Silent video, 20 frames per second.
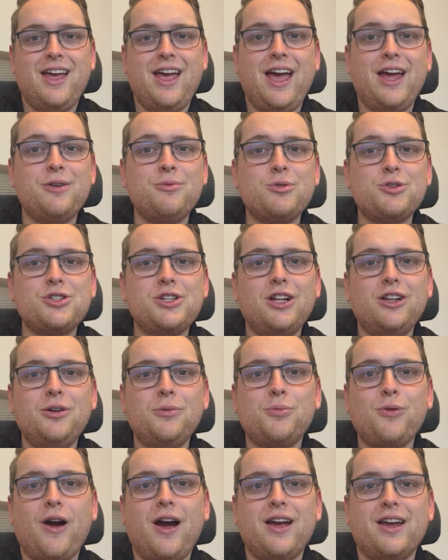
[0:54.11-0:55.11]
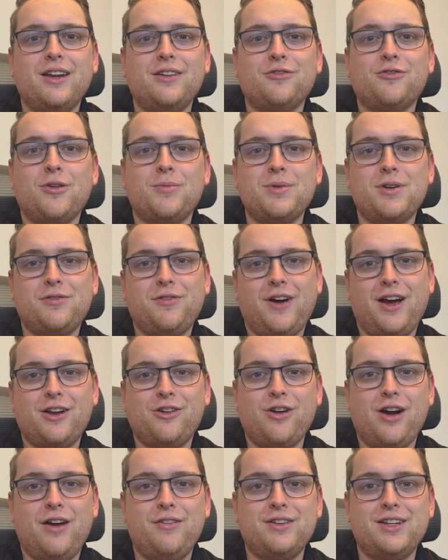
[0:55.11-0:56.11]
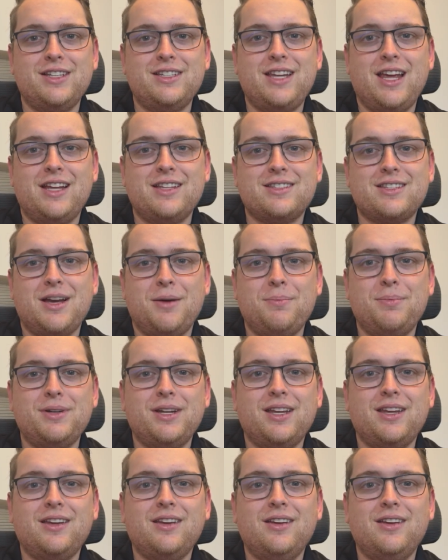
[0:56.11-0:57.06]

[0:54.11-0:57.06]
and Rochelle O'Brien from Defy Gravity Dance Company,